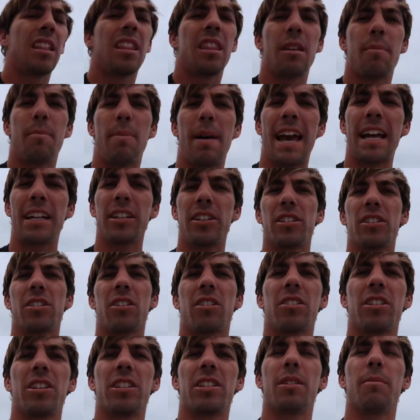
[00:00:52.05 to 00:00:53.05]
the patch
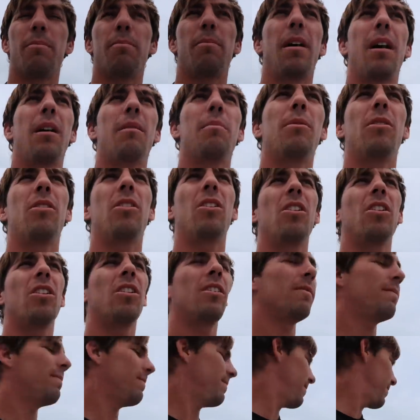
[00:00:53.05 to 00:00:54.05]
started to
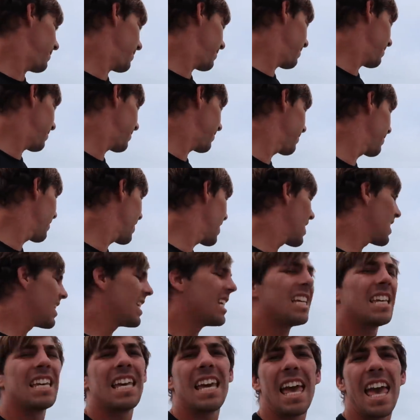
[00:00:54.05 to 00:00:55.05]
bubble
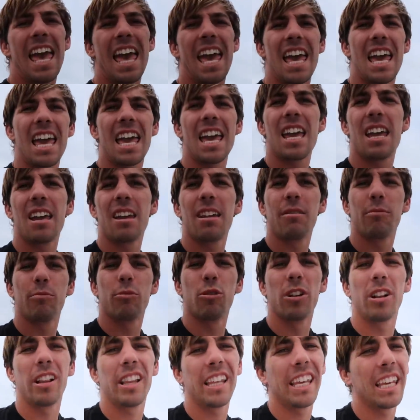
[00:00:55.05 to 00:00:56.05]

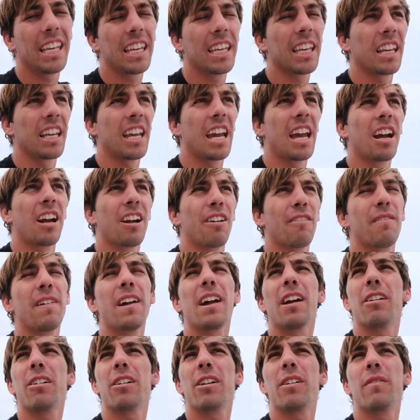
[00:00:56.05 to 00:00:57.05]
and we're leaking air
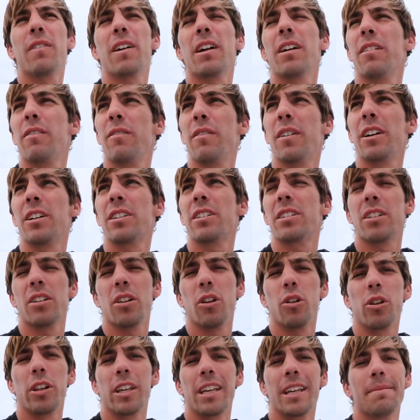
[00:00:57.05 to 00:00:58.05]
very, very, very
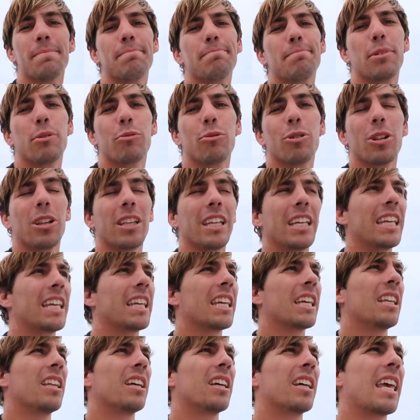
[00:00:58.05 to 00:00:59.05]
slowly, but we're
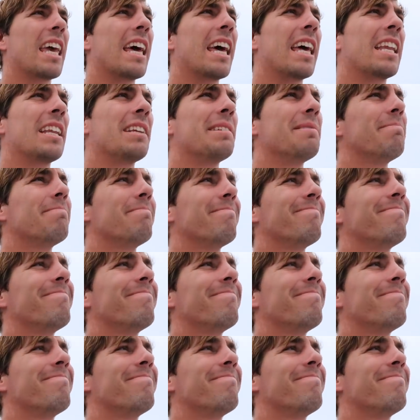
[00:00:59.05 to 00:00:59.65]
leaking again.